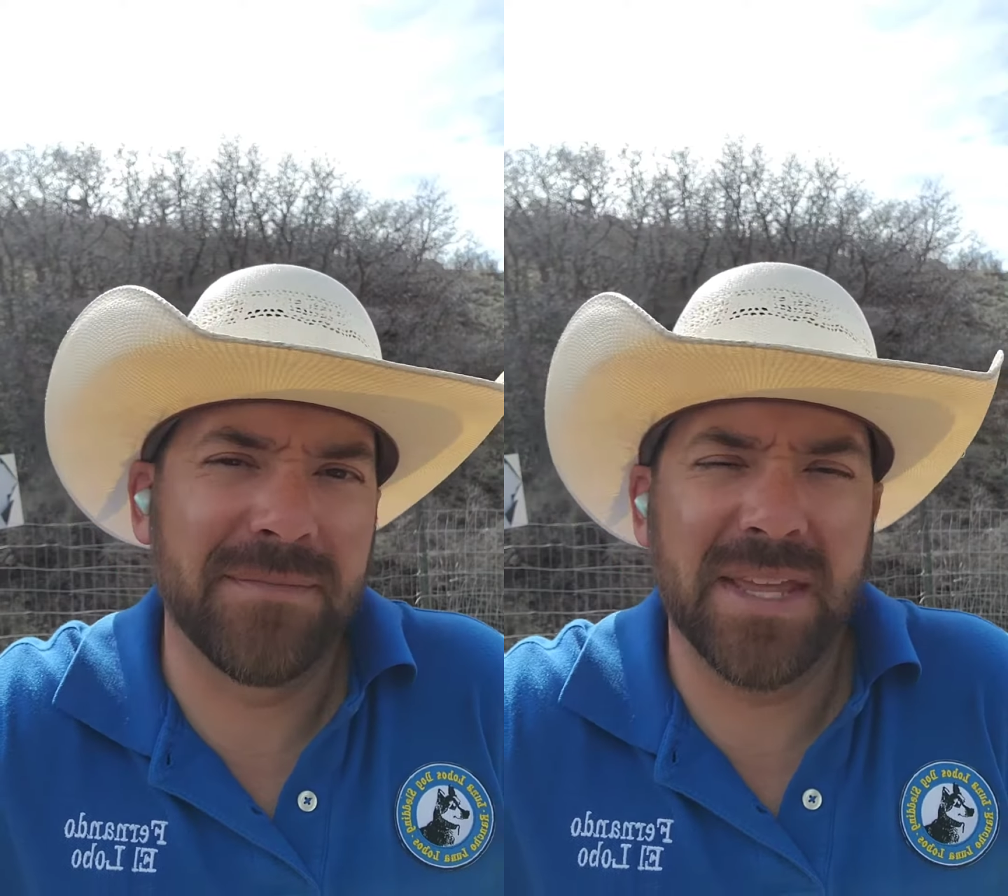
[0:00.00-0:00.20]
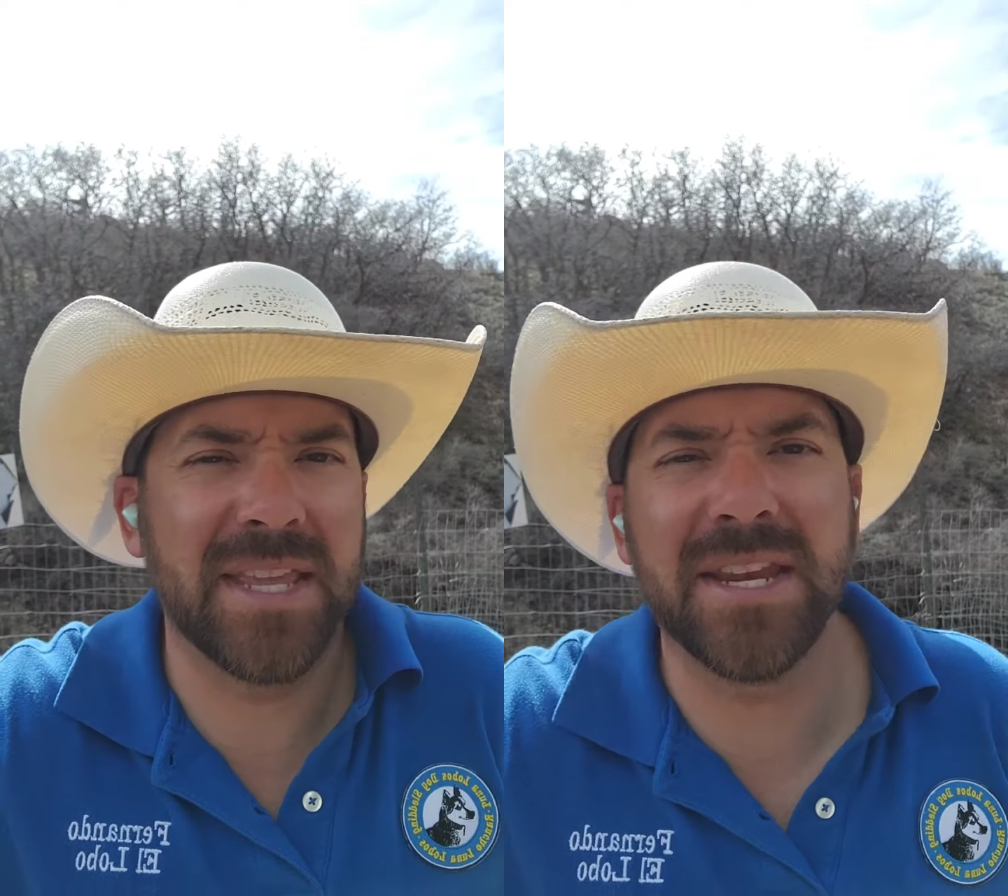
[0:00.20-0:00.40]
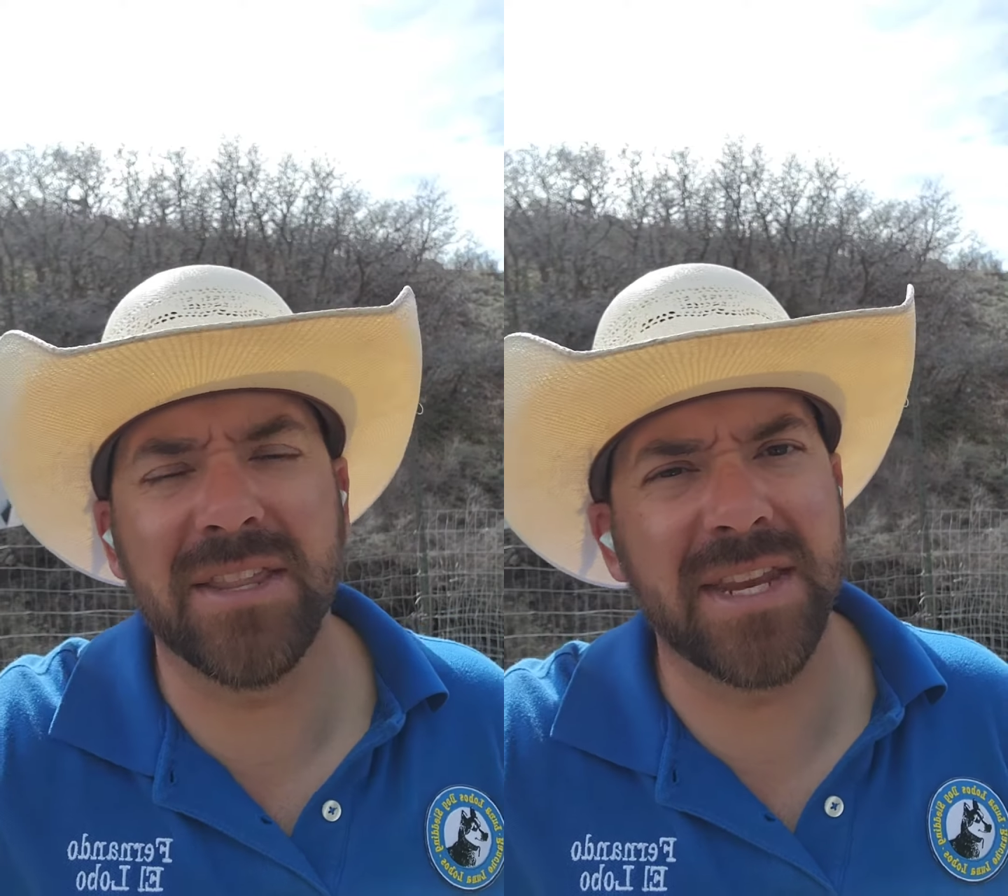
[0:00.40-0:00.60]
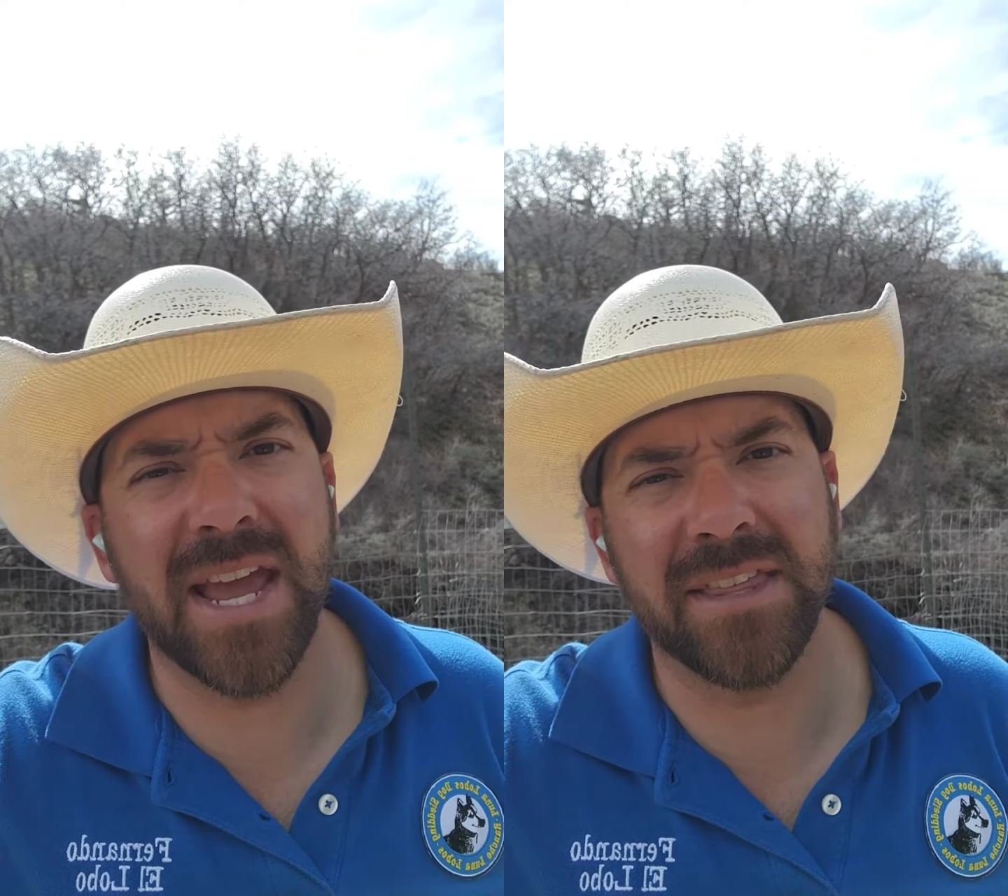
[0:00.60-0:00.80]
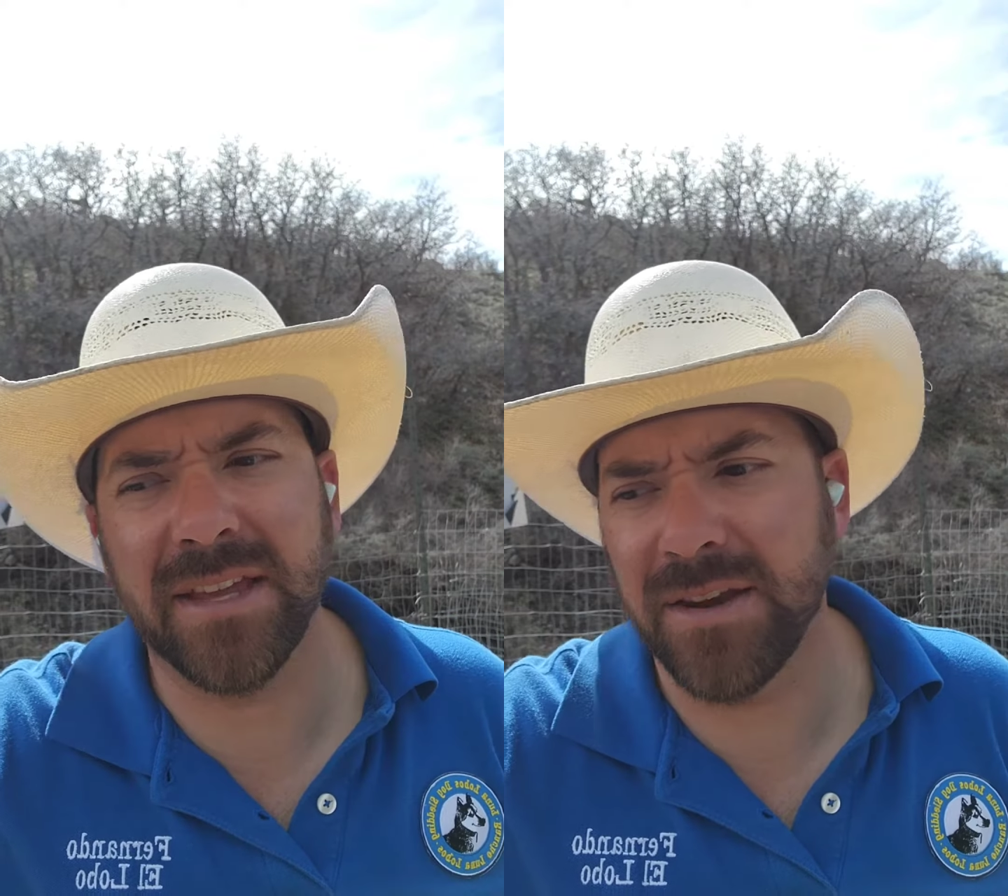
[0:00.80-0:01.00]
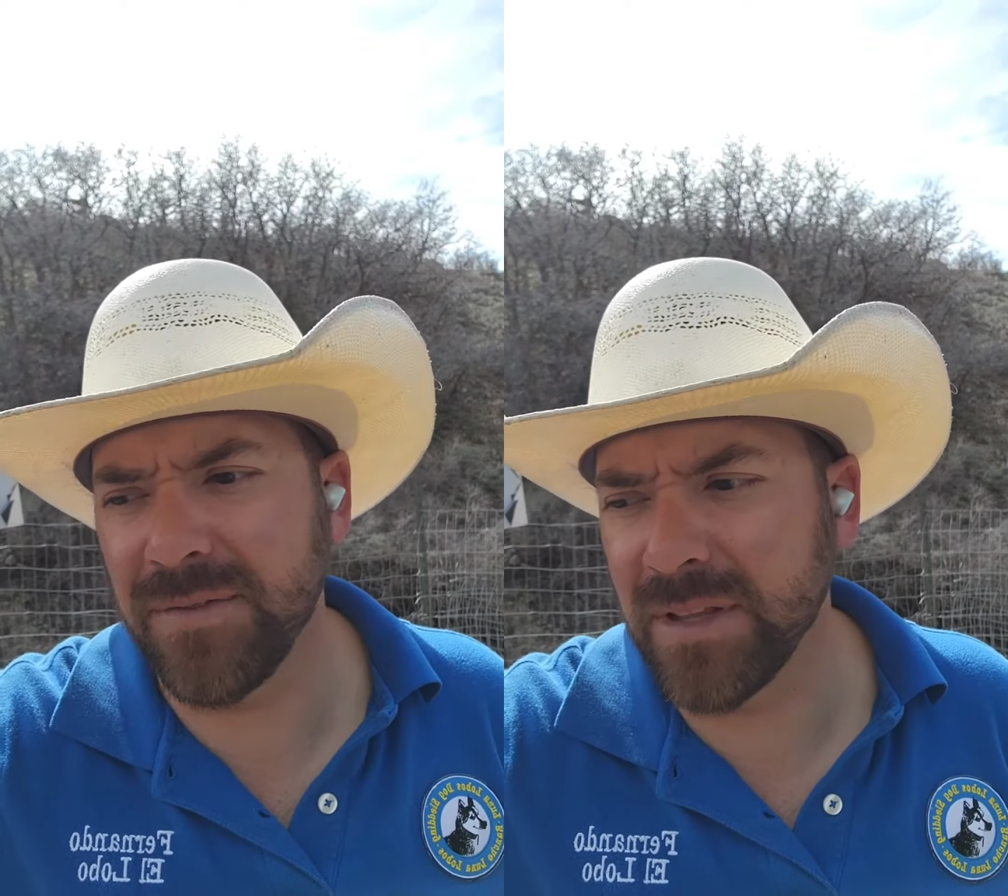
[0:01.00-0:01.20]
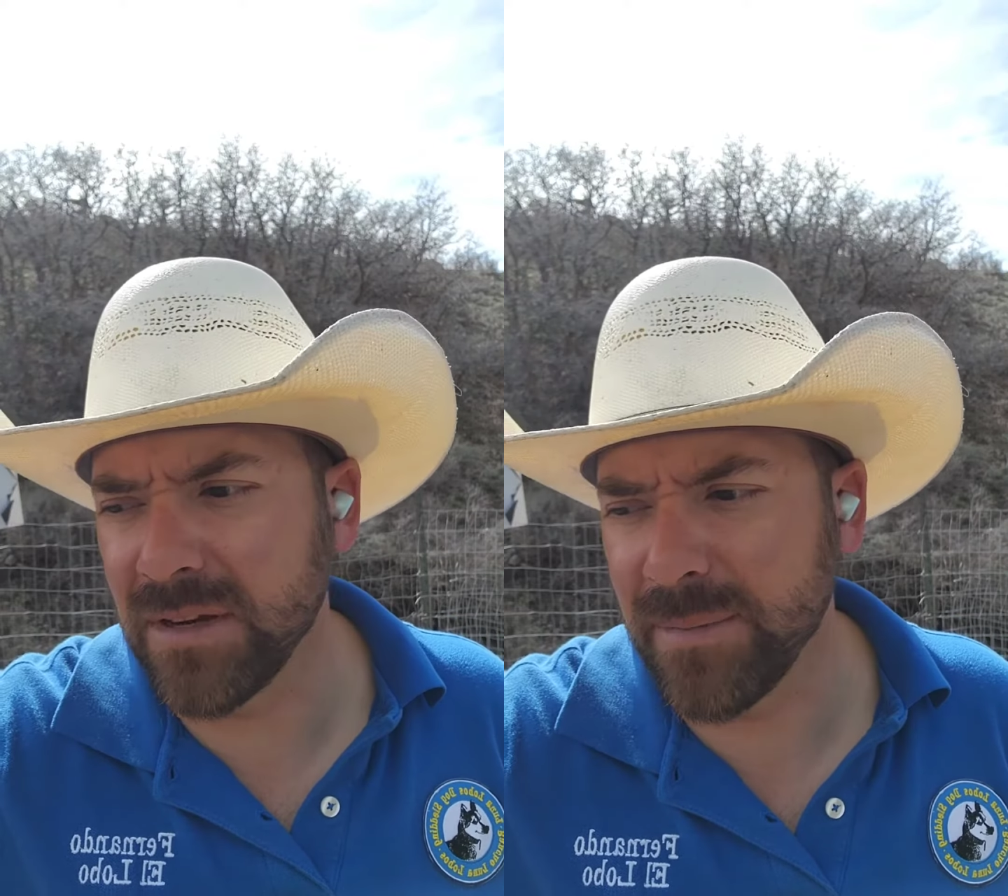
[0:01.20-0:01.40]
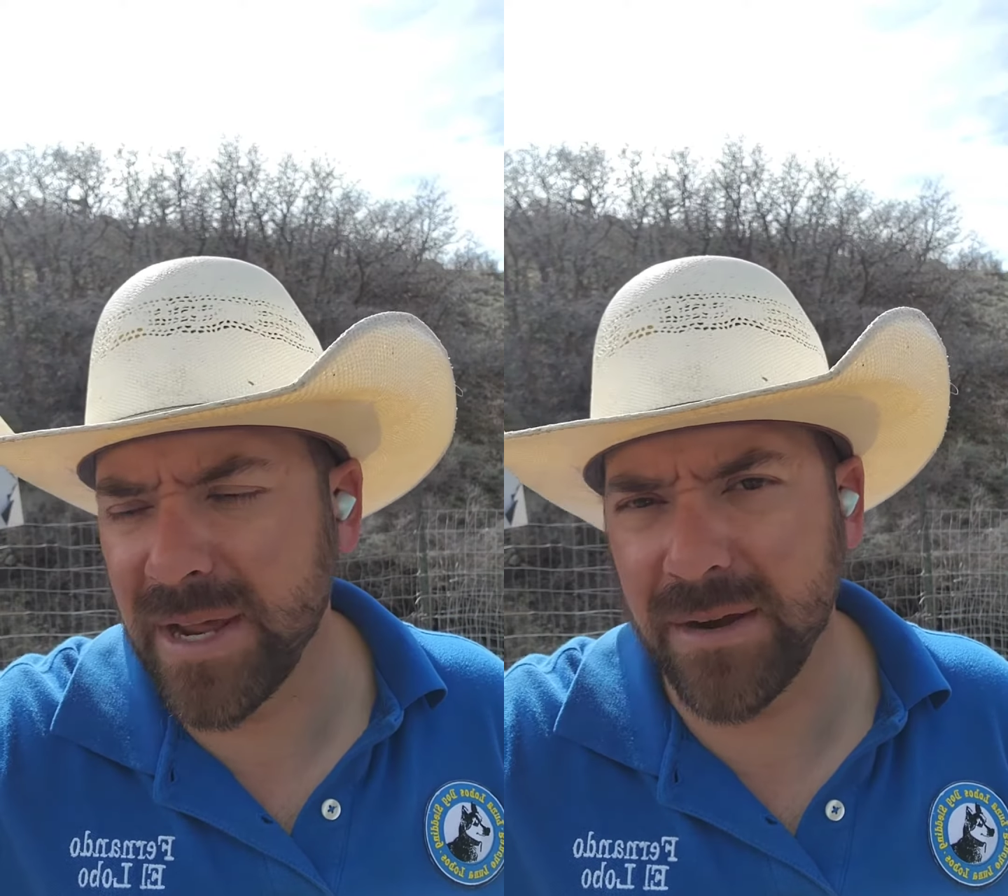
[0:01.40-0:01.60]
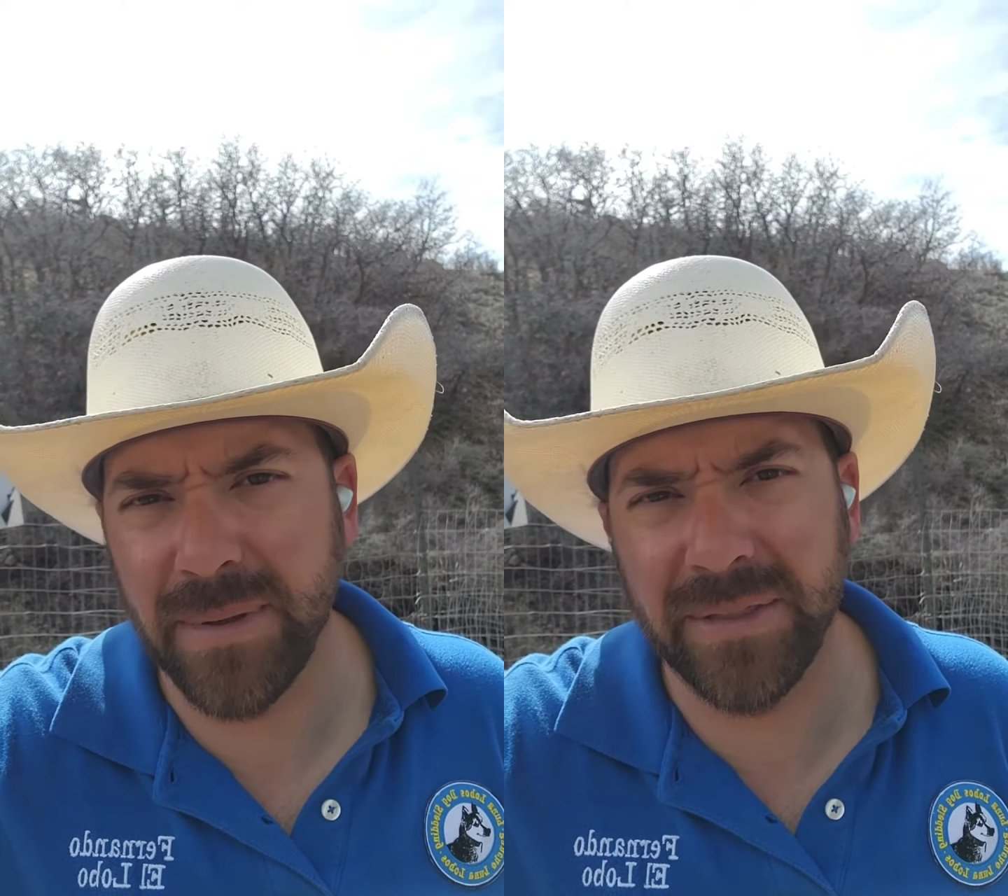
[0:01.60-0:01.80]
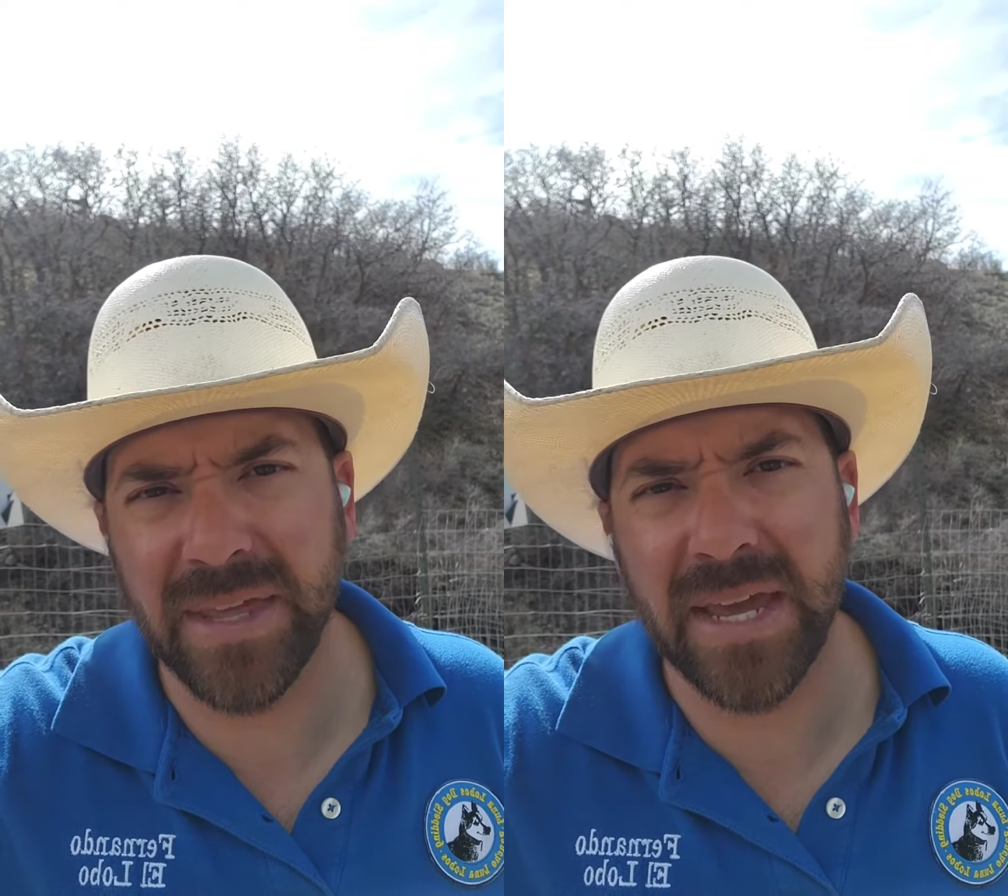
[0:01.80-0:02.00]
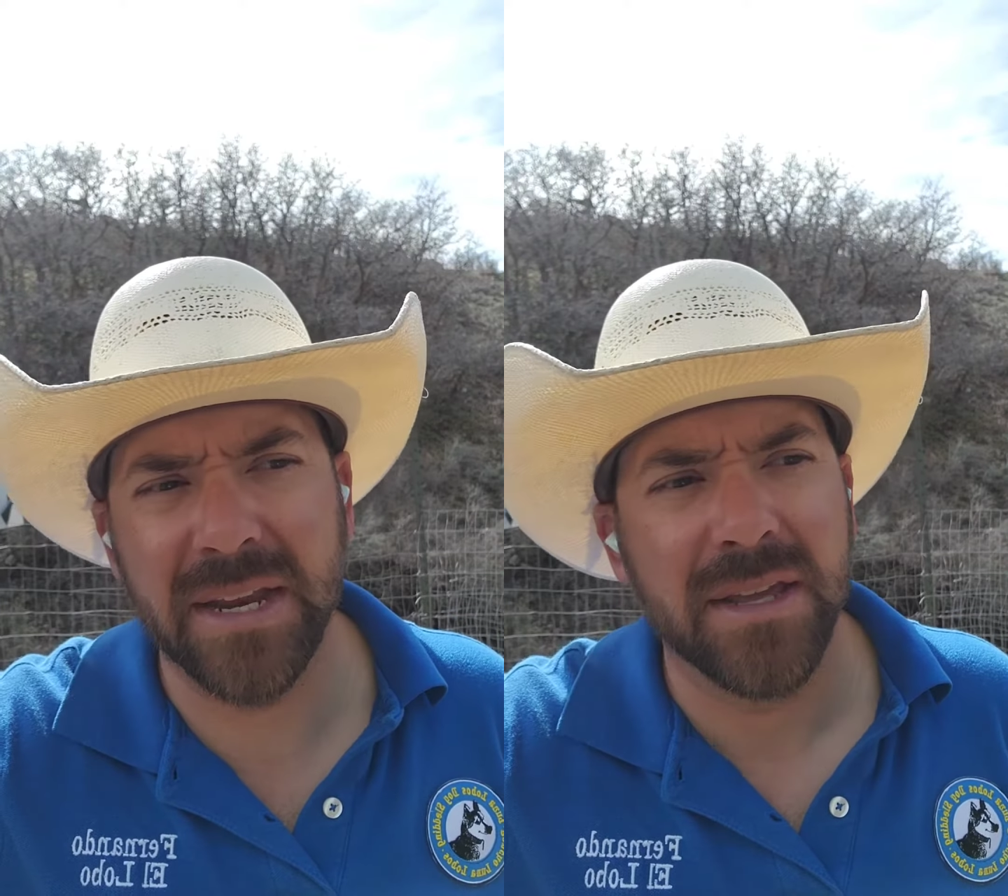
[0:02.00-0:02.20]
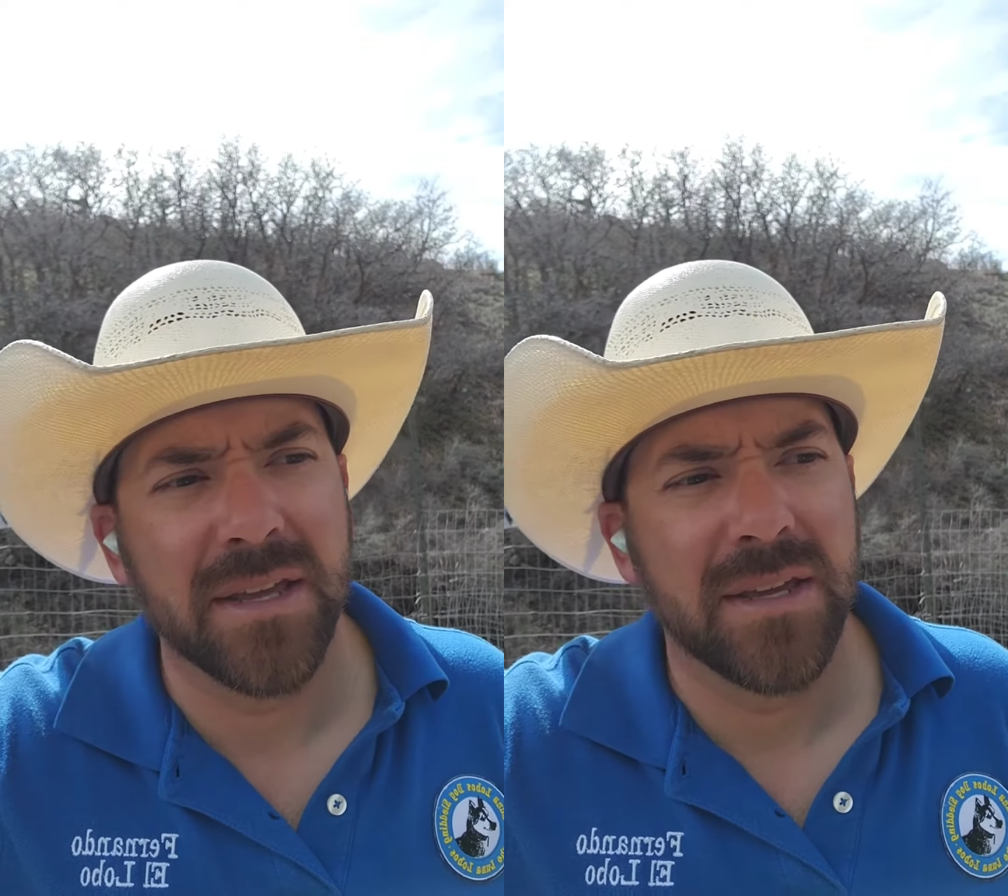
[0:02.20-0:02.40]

at the end of the day, I think I'd feel a little better about that